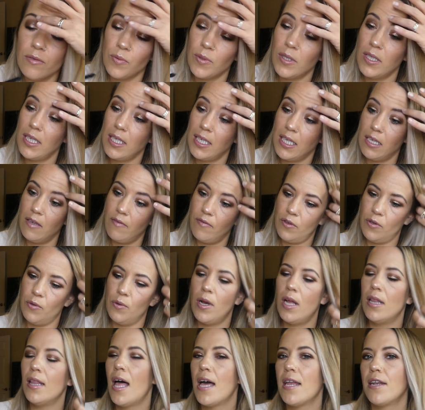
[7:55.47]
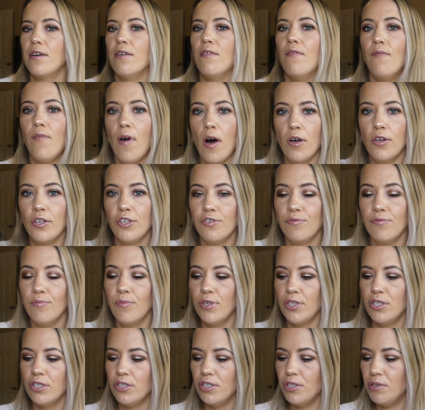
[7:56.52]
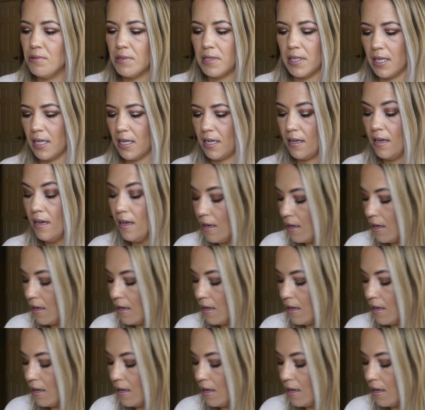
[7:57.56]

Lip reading: really give you a lot of volume when you're using it.